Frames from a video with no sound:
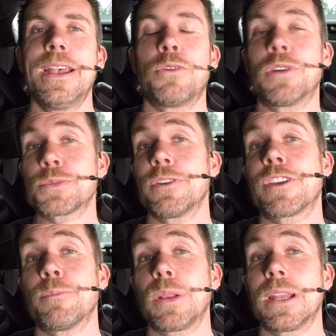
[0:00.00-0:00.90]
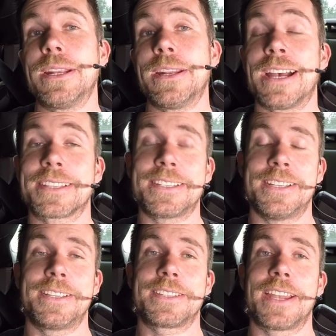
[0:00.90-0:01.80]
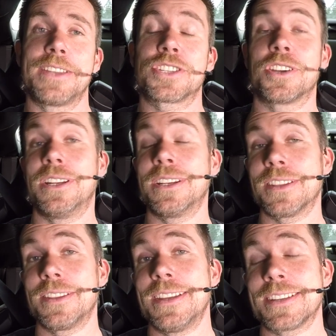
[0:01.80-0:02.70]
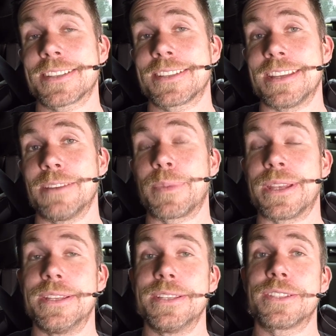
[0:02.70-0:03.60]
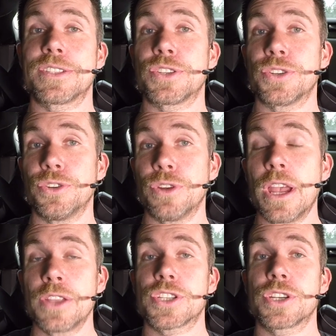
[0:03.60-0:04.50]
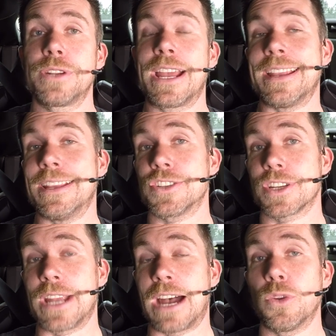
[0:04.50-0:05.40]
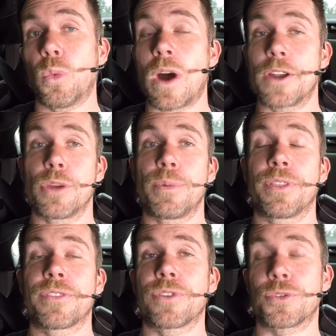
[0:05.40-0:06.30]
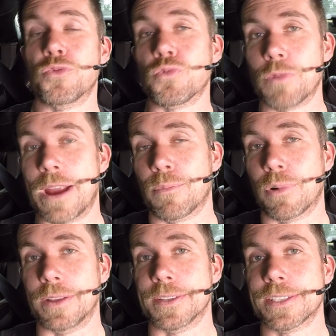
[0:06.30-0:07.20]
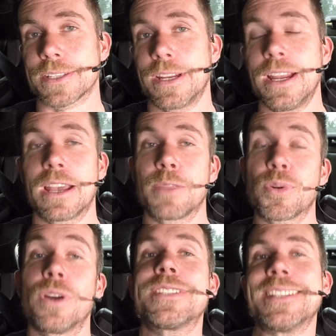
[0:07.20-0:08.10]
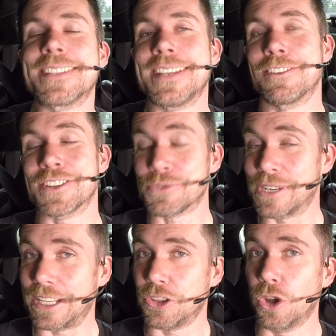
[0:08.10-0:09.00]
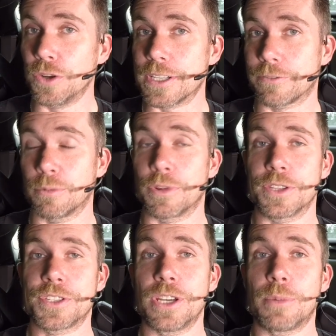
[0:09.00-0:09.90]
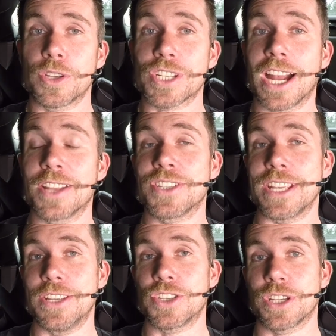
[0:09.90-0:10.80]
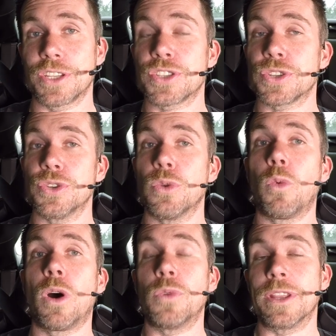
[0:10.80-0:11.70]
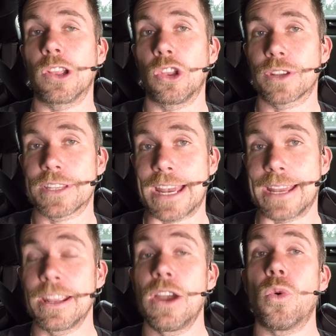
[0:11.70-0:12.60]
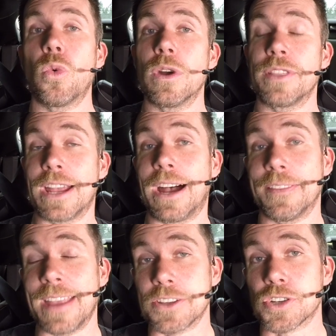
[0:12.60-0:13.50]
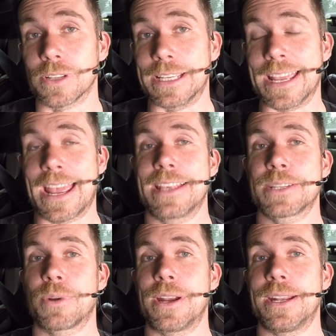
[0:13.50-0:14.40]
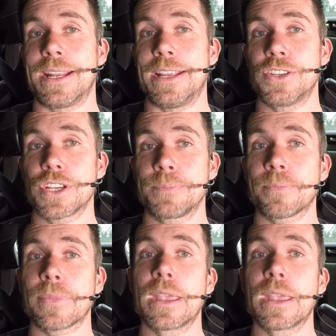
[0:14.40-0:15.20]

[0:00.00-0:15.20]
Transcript: Once we've completed our steady state tuning, the next step is to tune our engine under wide open throttle ramp runs. Now the process here is really no different with a turbocharged engine to what we'd looked at with our naturally aspirated engine.